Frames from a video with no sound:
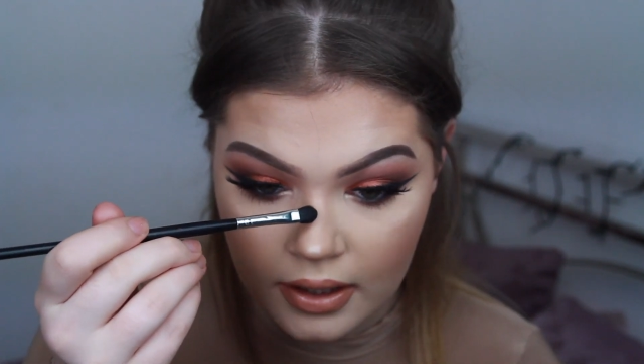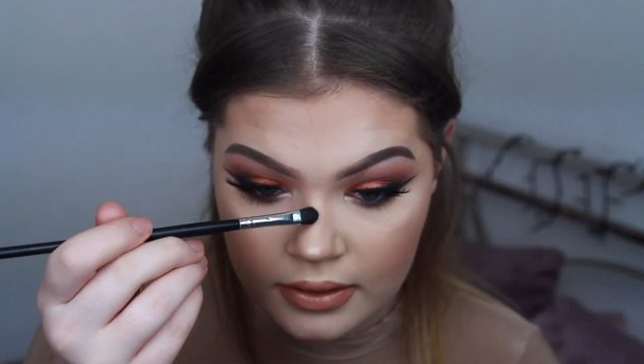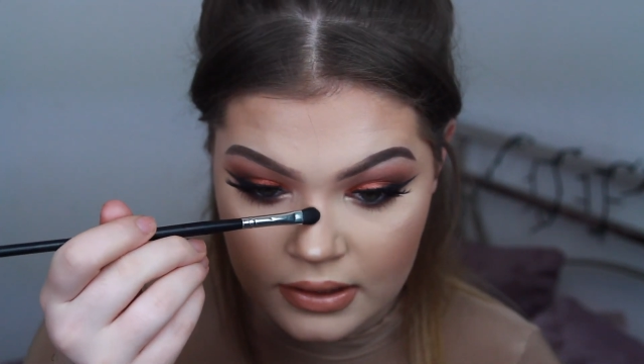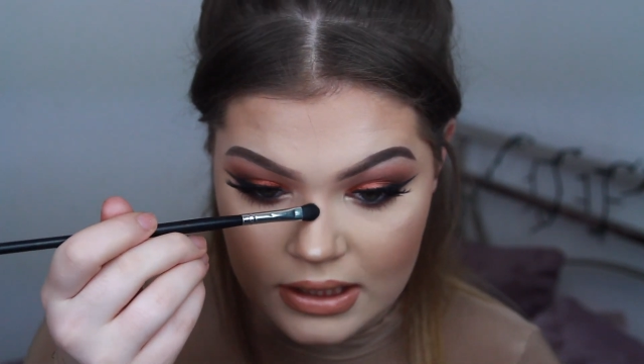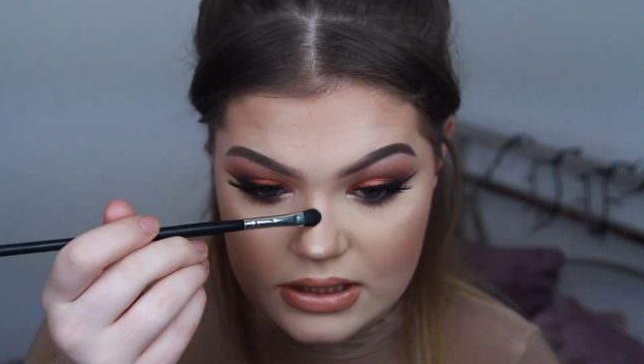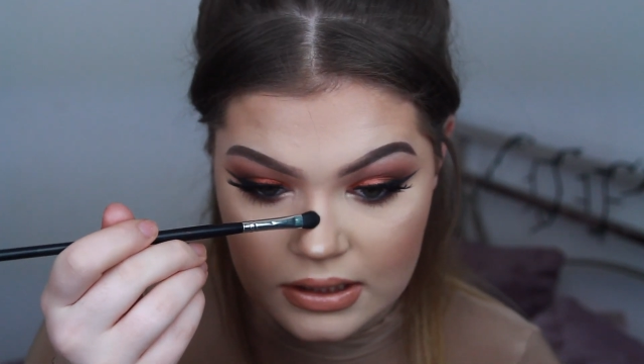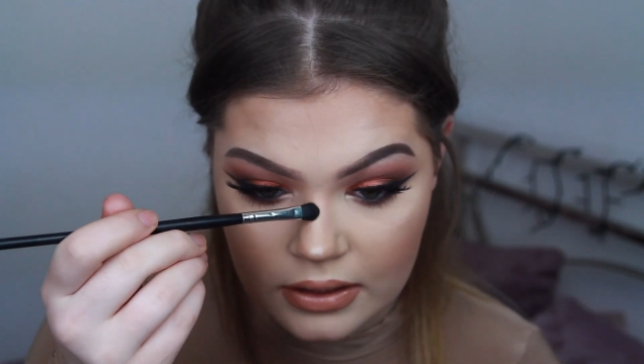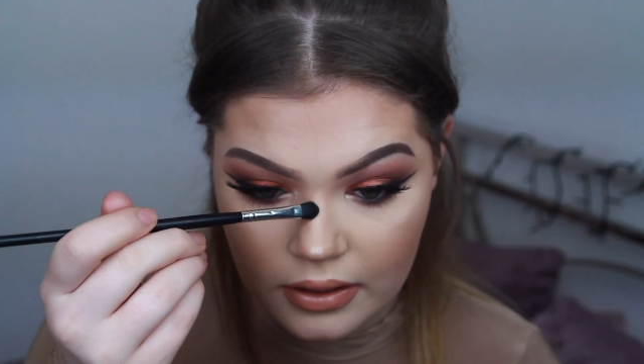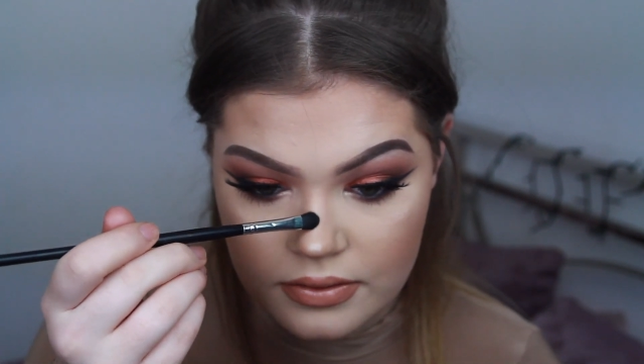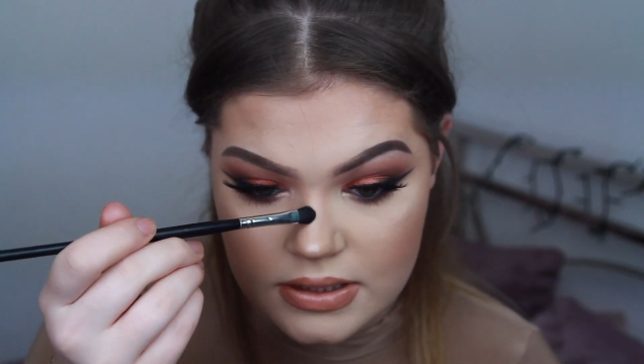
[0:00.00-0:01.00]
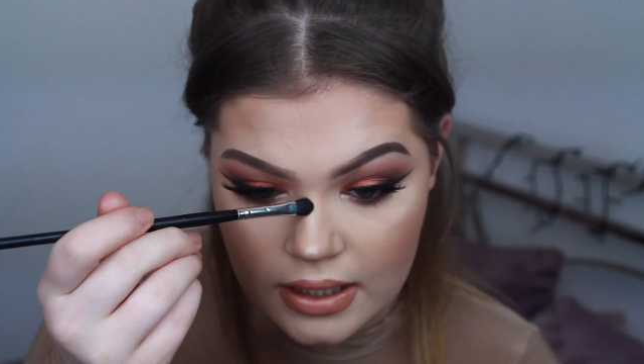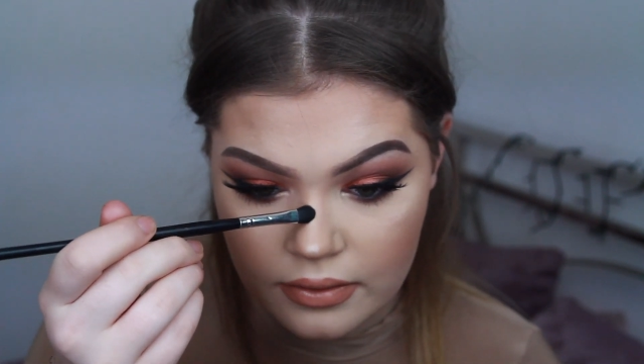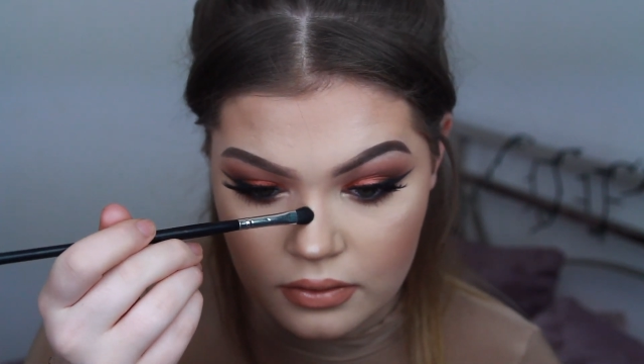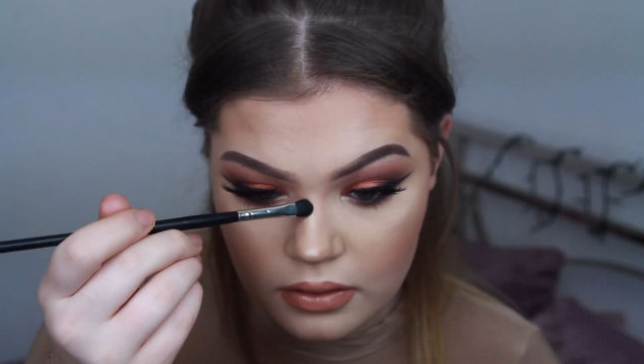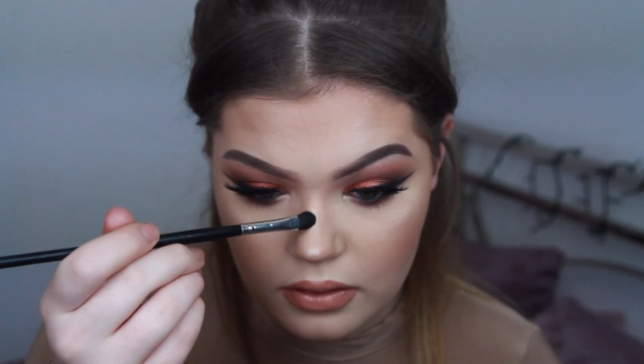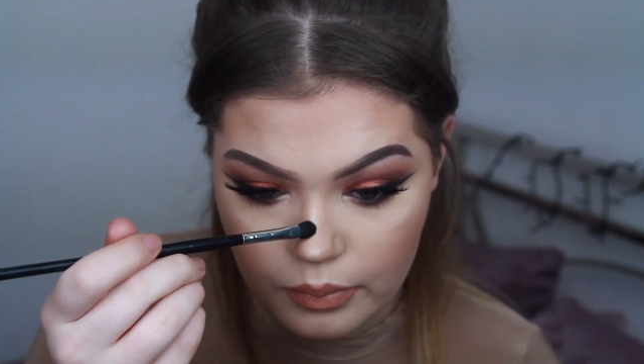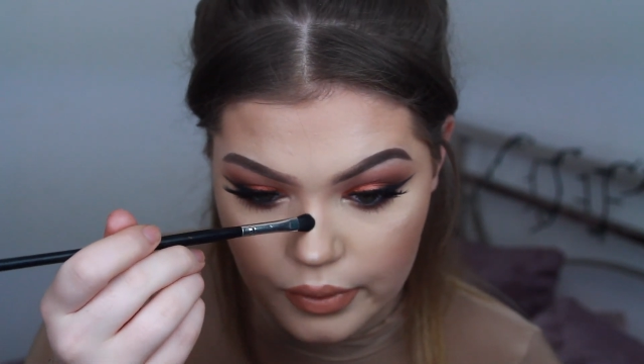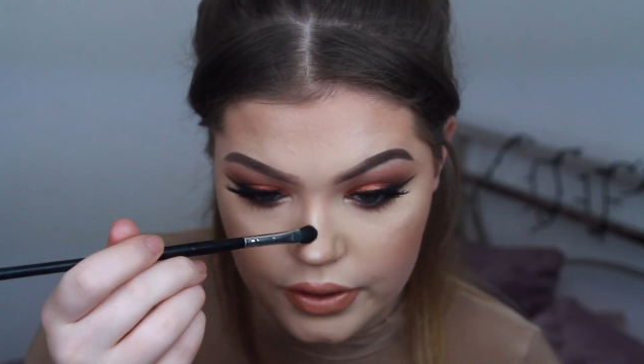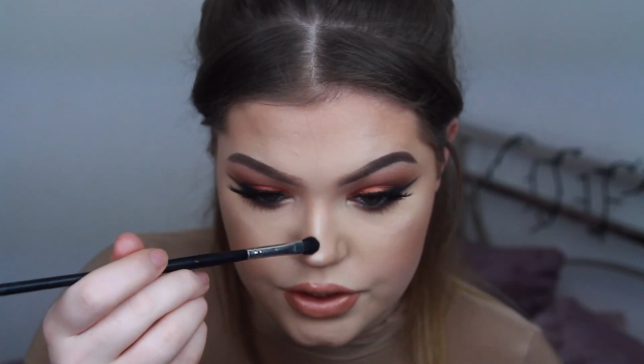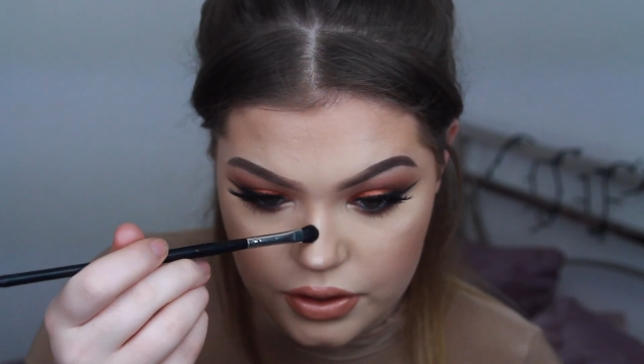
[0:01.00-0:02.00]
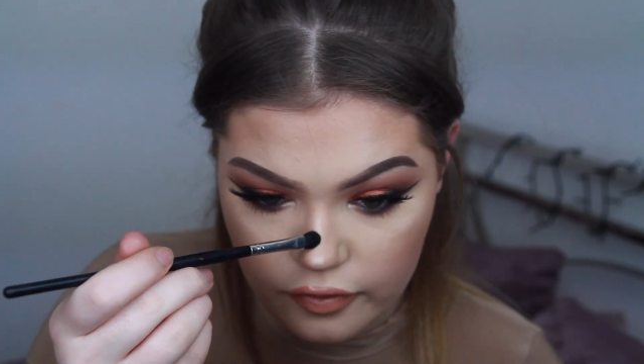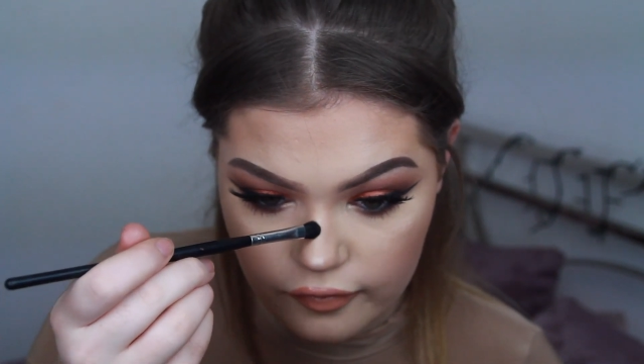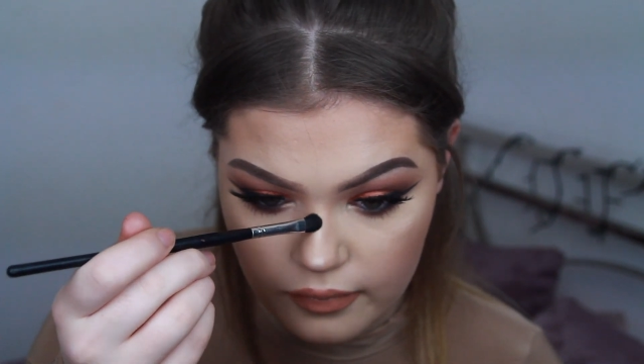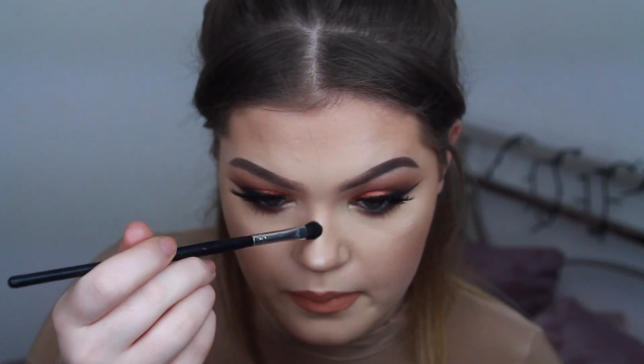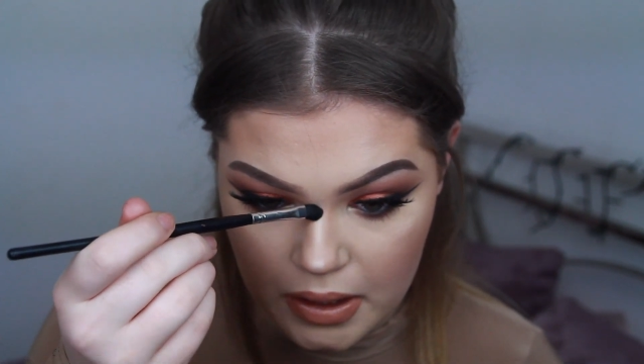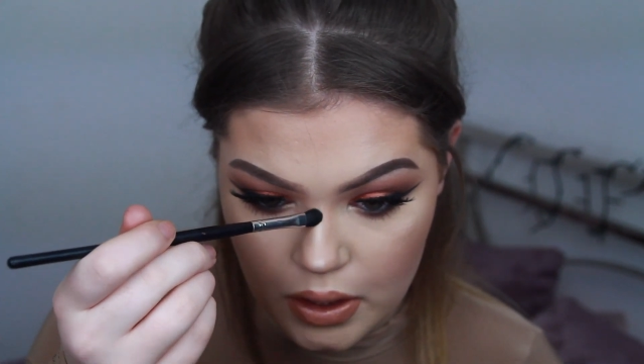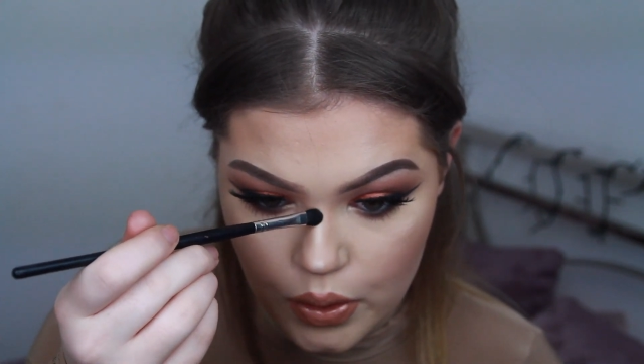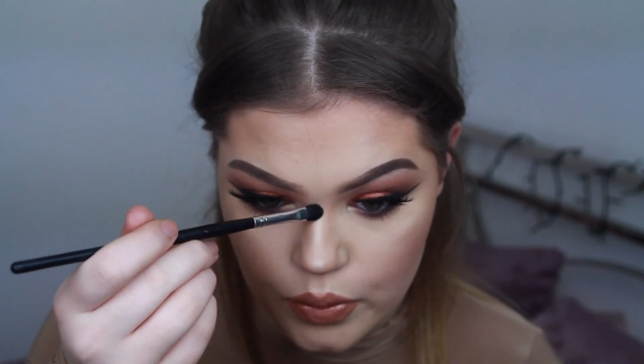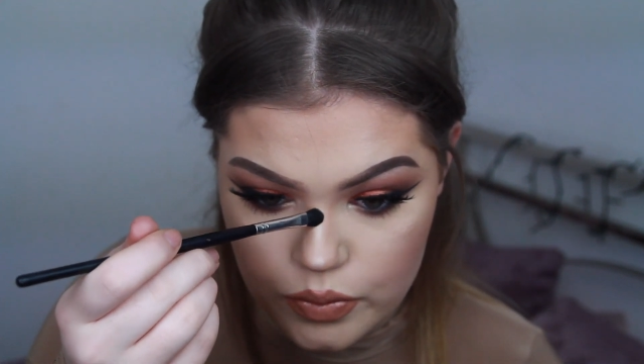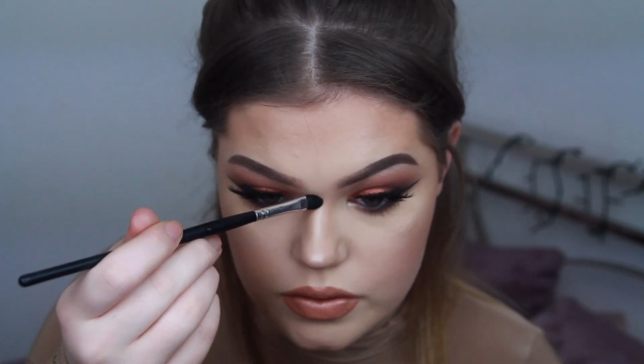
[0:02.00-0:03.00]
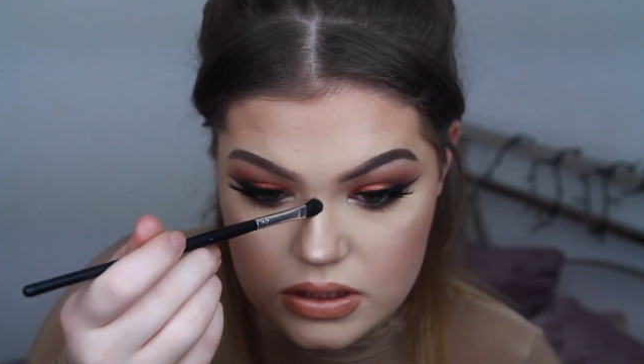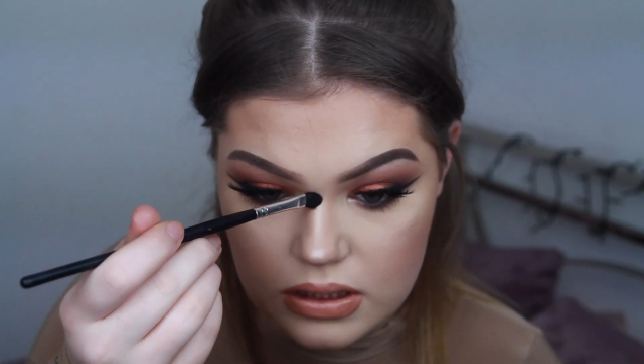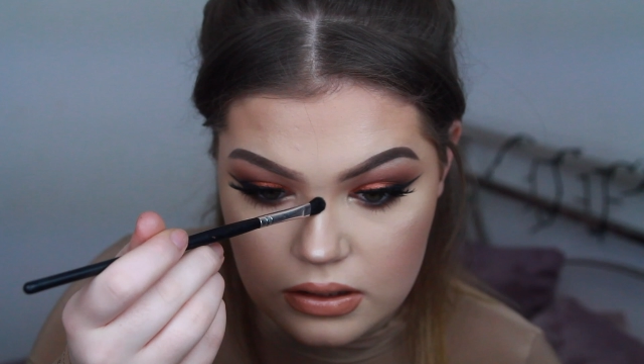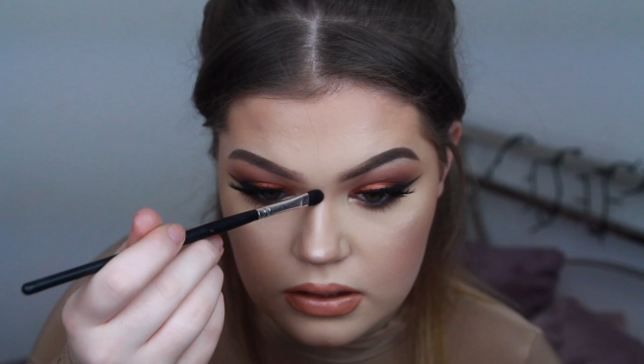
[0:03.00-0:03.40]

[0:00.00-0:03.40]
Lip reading: and that's going to go down the bridge of my nose